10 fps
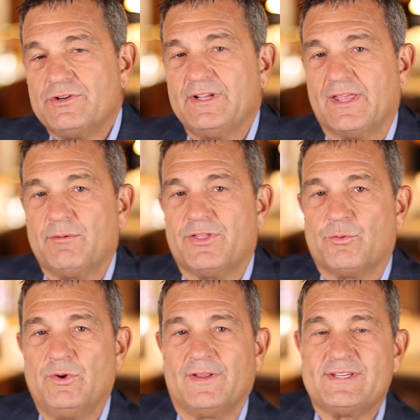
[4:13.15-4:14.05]
you're dealing with a
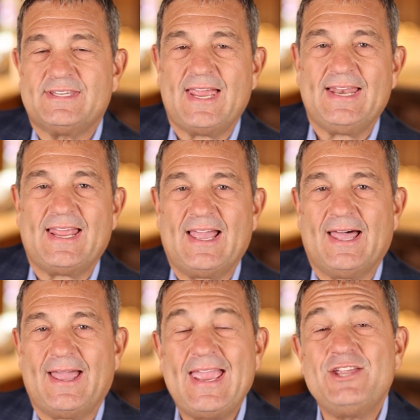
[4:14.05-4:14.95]
real estate
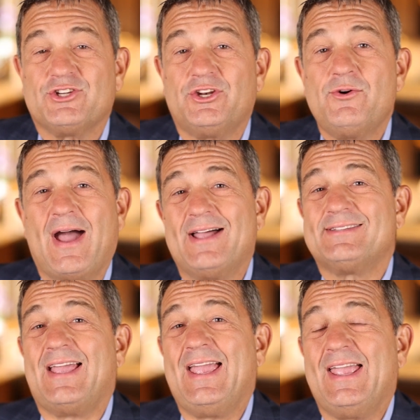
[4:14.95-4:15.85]
agent who
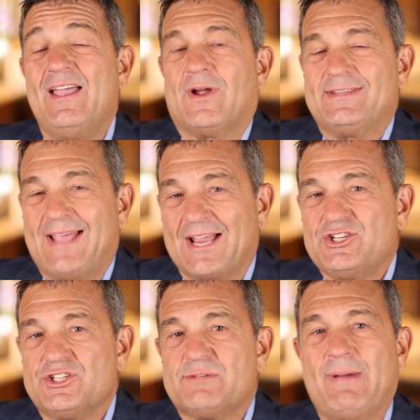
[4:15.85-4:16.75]
has a
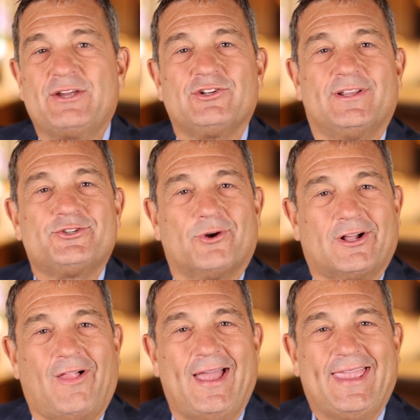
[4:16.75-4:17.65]
transaction specialist or a
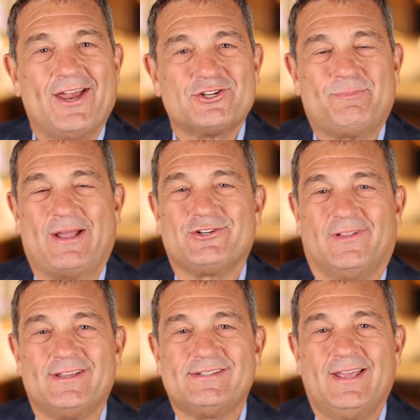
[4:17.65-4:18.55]
client care
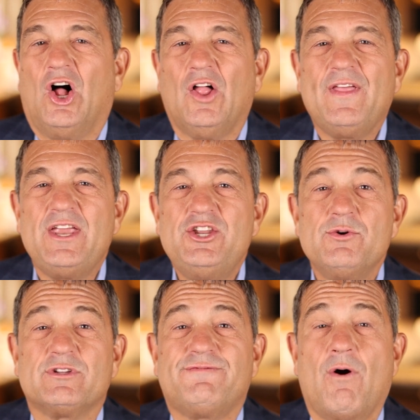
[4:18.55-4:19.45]
specialist, all they
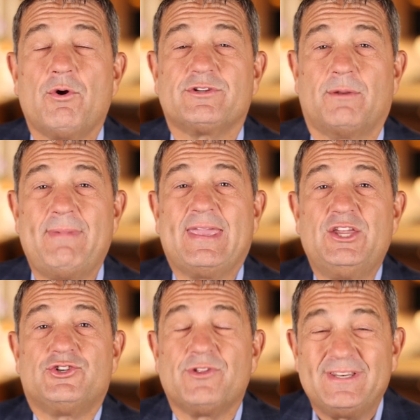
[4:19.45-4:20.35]
do is focus on
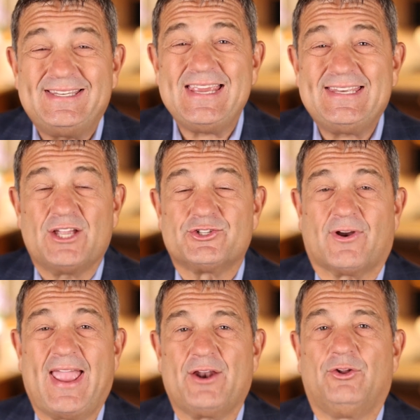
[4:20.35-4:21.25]
making sure the details
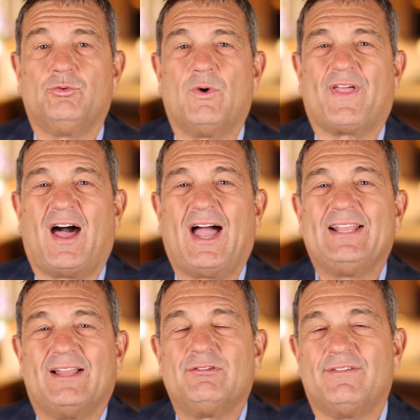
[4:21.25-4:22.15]
are handled with a high
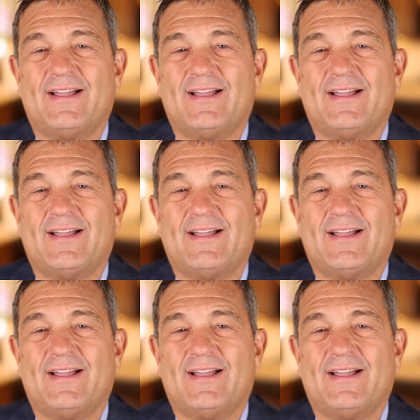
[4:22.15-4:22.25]
level of